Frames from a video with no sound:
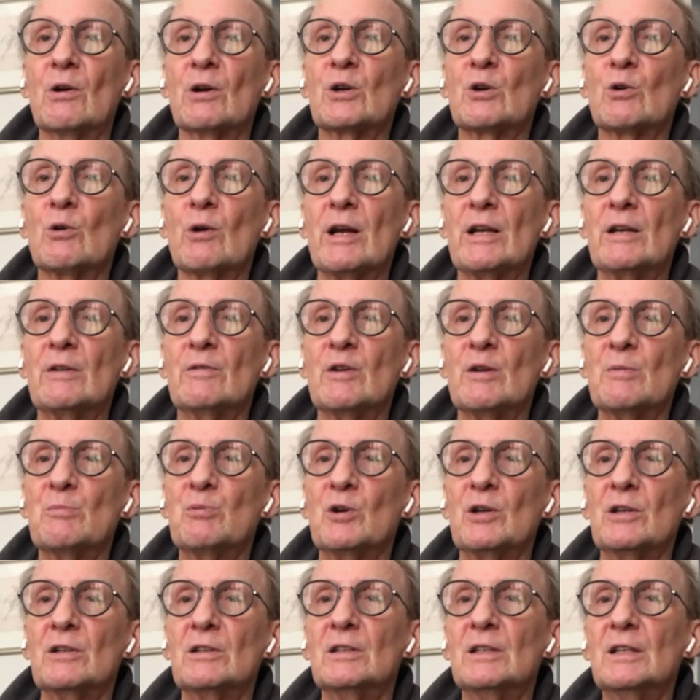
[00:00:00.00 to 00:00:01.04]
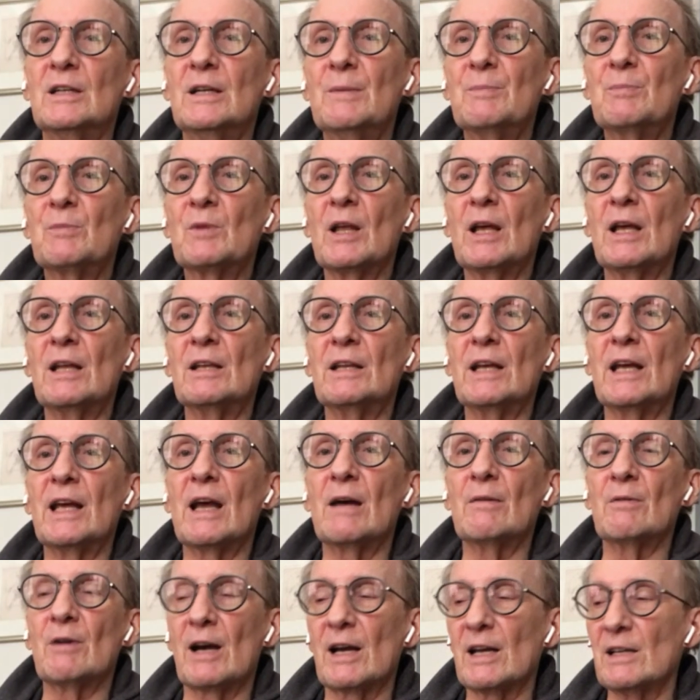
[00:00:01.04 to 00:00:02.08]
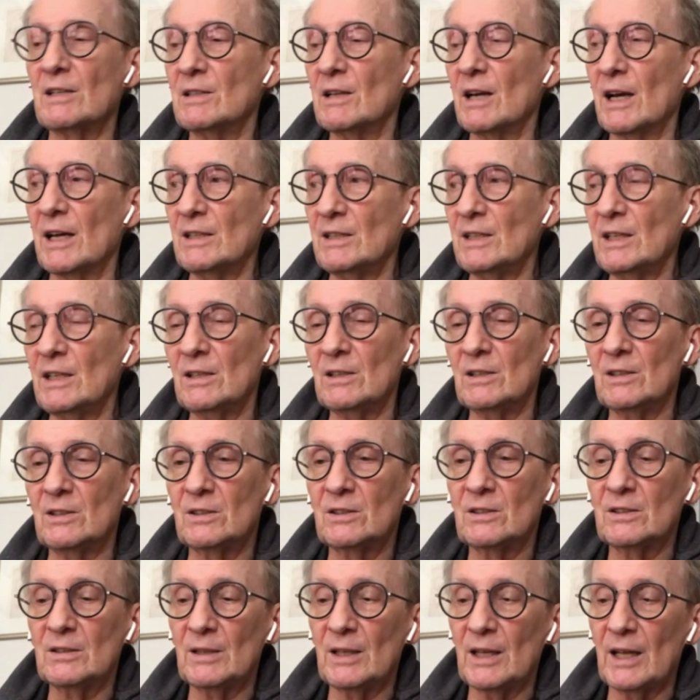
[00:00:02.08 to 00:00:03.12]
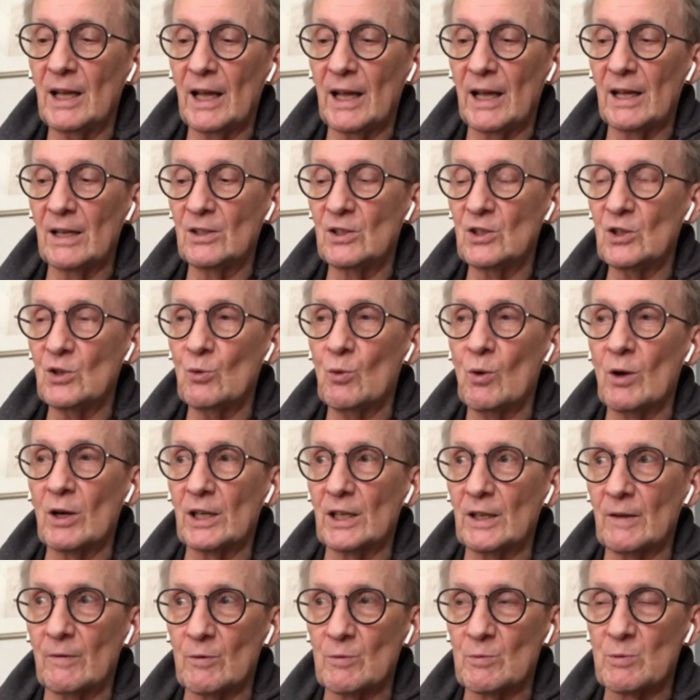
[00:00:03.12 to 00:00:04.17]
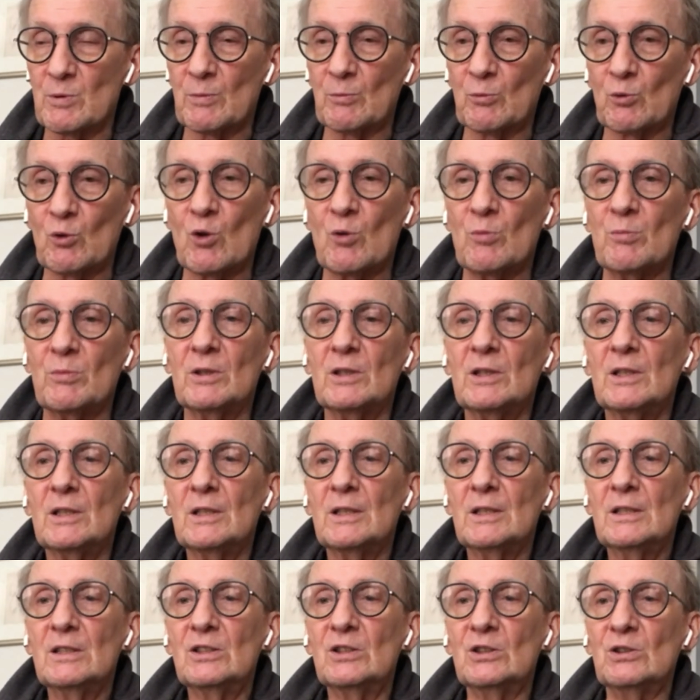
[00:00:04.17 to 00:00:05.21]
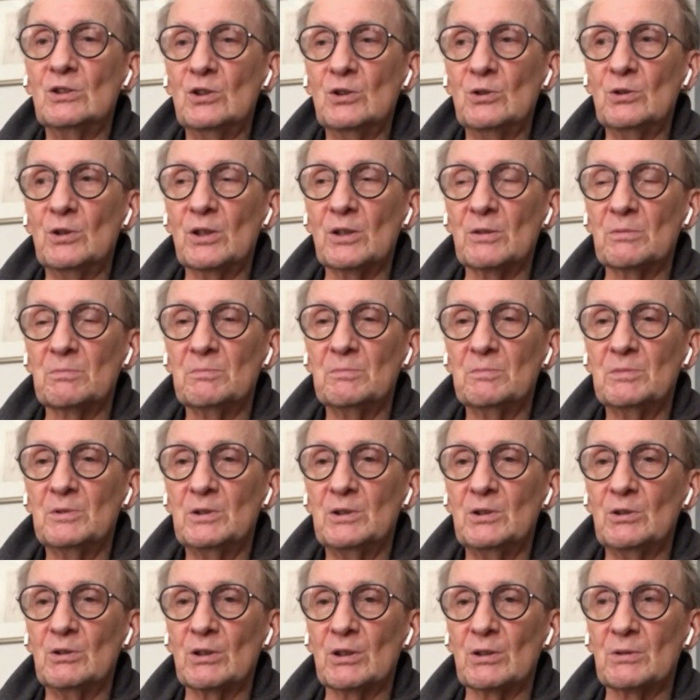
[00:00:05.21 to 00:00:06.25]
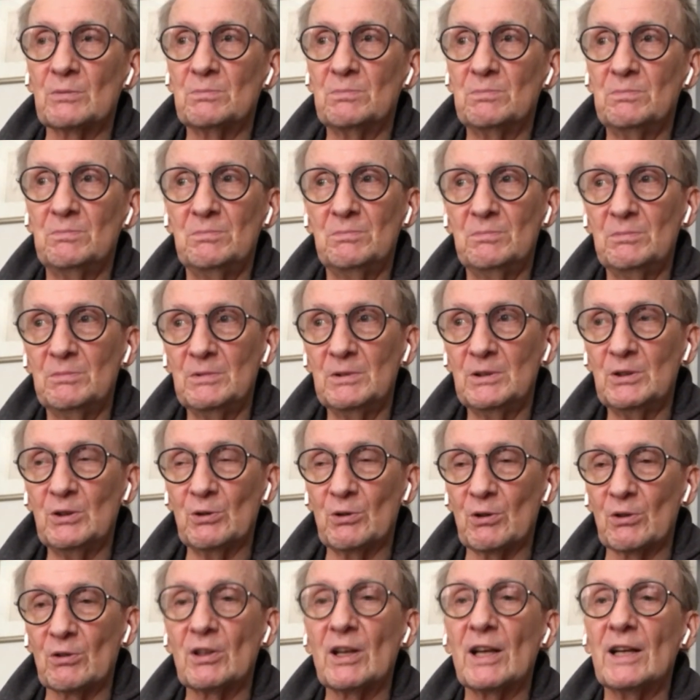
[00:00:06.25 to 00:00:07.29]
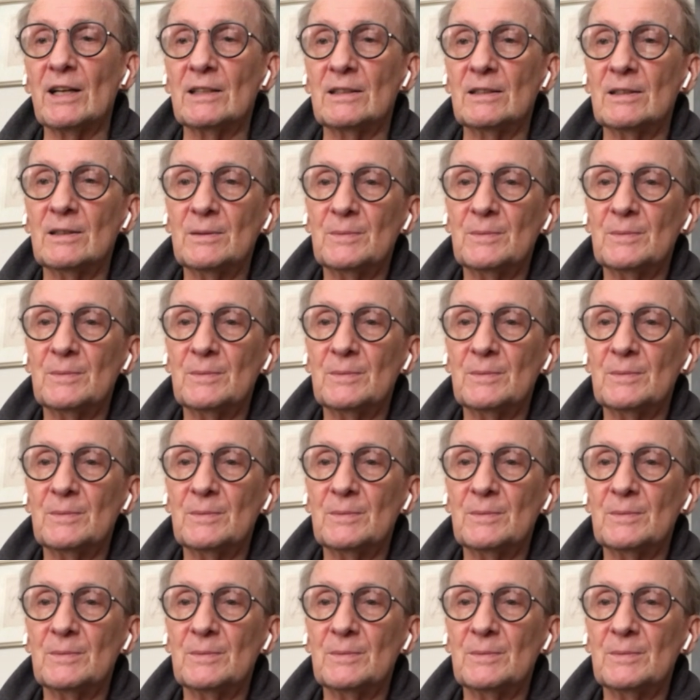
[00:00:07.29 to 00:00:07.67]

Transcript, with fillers: a creative input and they have ideas, and you want to give them some room to do their thing.